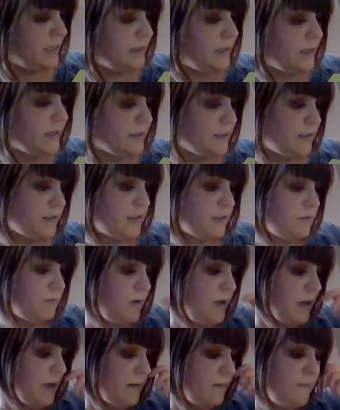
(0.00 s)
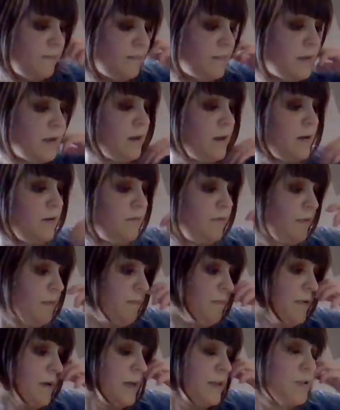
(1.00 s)
liked to swing from
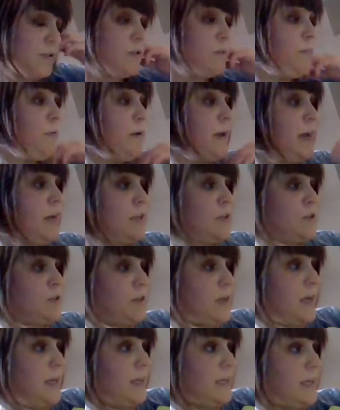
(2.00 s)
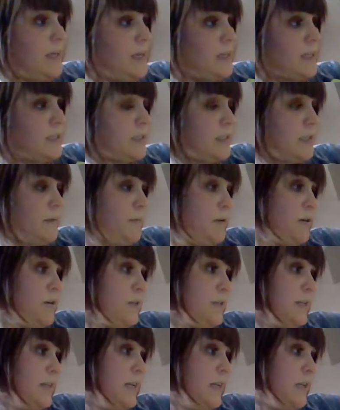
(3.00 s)
branch to branch. "I can't sleep here,"
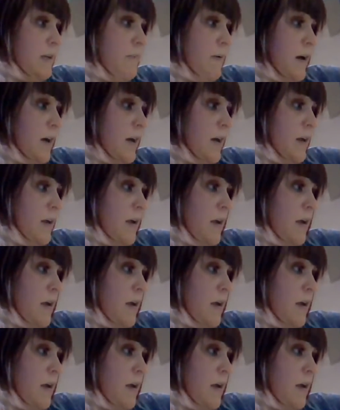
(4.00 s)
said Ladybug.